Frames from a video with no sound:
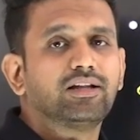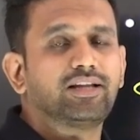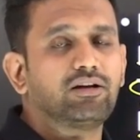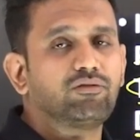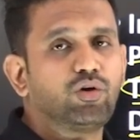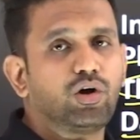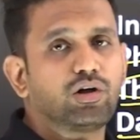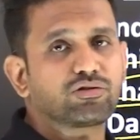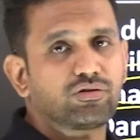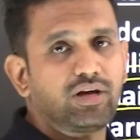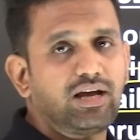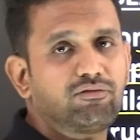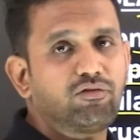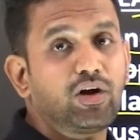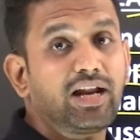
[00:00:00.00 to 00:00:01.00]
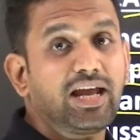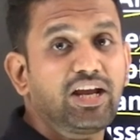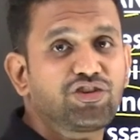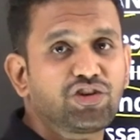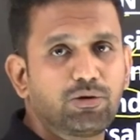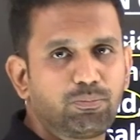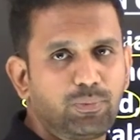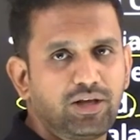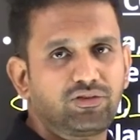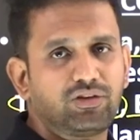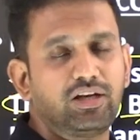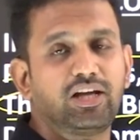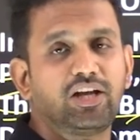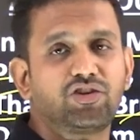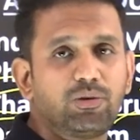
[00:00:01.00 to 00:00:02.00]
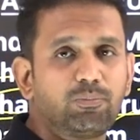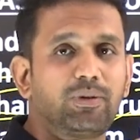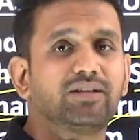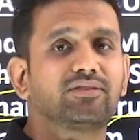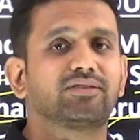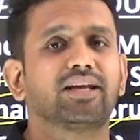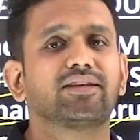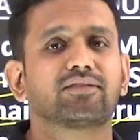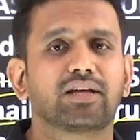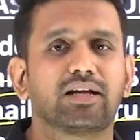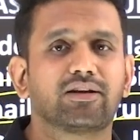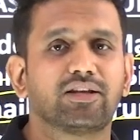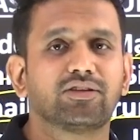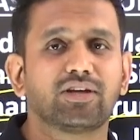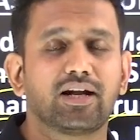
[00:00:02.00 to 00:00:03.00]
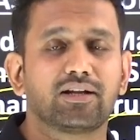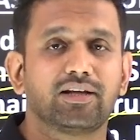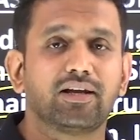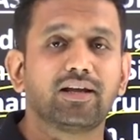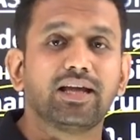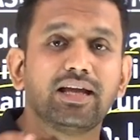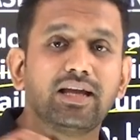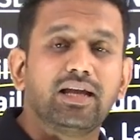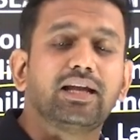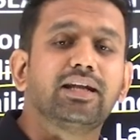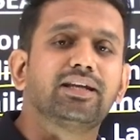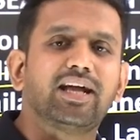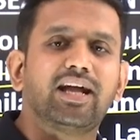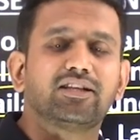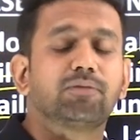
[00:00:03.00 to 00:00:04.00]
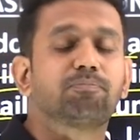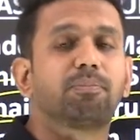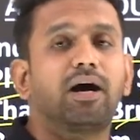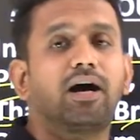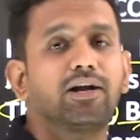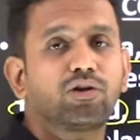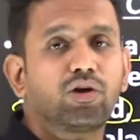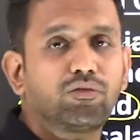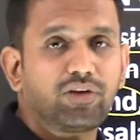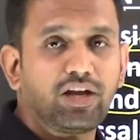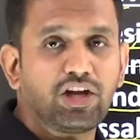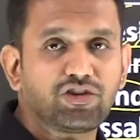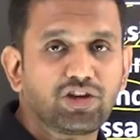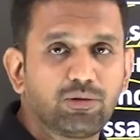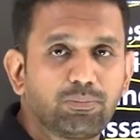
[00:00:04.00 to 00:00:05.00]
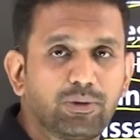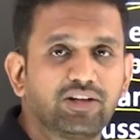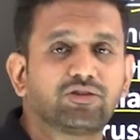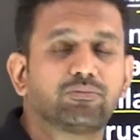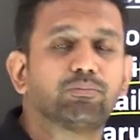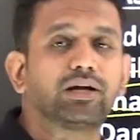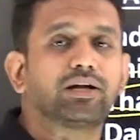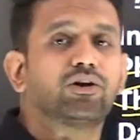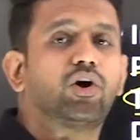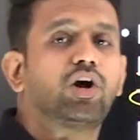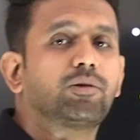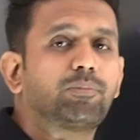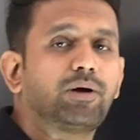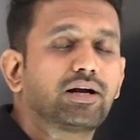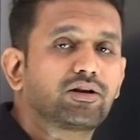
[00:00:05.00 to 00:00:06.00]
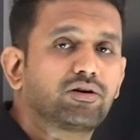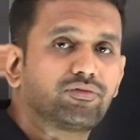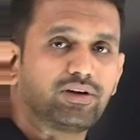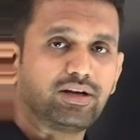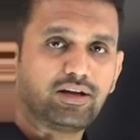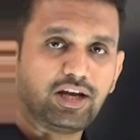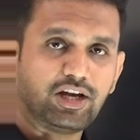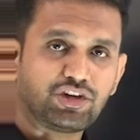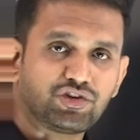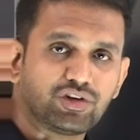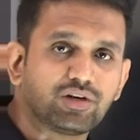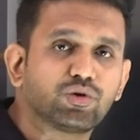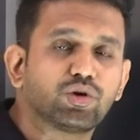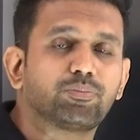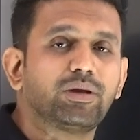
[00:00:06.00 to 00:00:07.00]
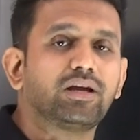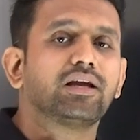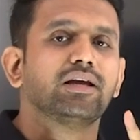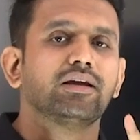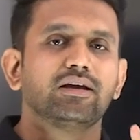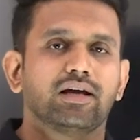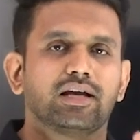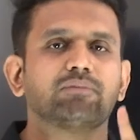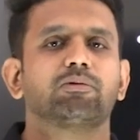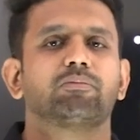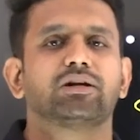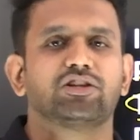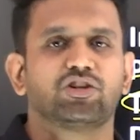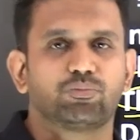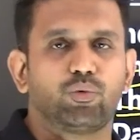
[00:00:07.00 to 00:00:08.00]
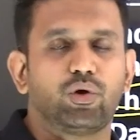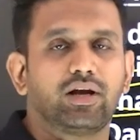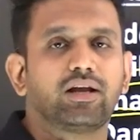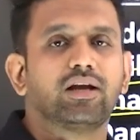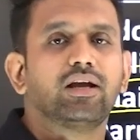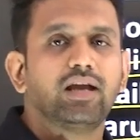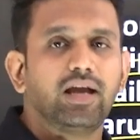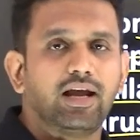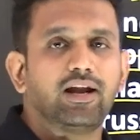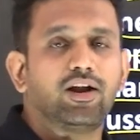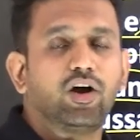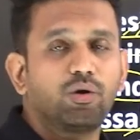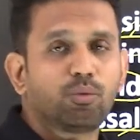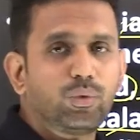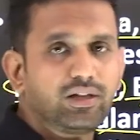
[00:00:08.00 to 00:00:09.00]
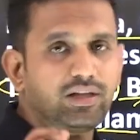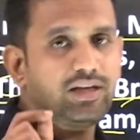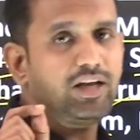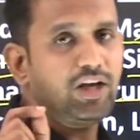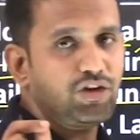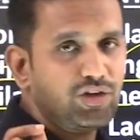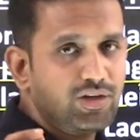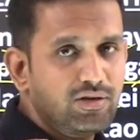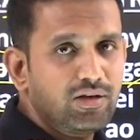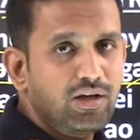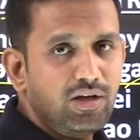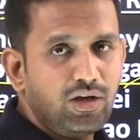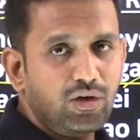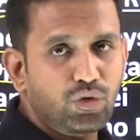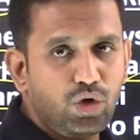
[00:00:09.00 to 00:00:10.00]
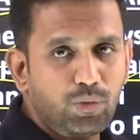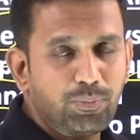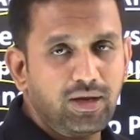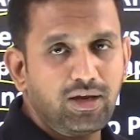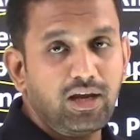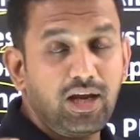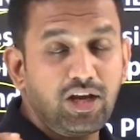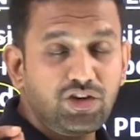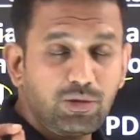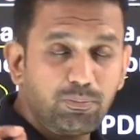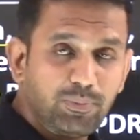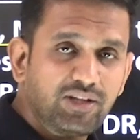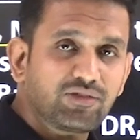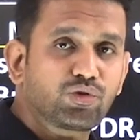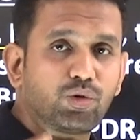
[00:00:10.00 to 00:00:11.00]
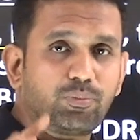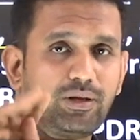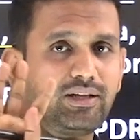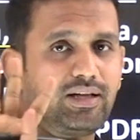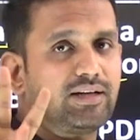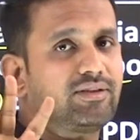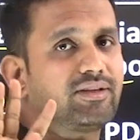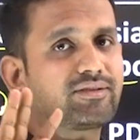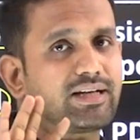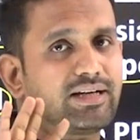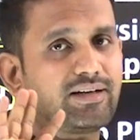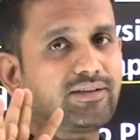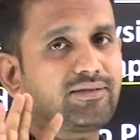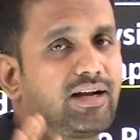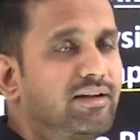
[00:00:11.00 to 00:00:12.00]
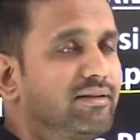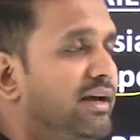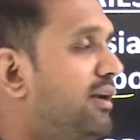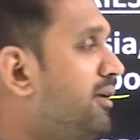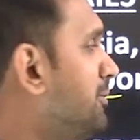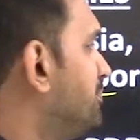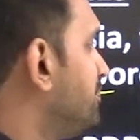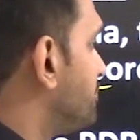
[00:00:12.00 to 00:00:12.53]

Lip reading: Then we also have what? Asian plus. In Asian plus 6 countries are there. India is a part of Asian plus but not part of Asian grouping. Remember this point. Along with in Asian grouping, Asian plus grouping, there are 6 countries are there.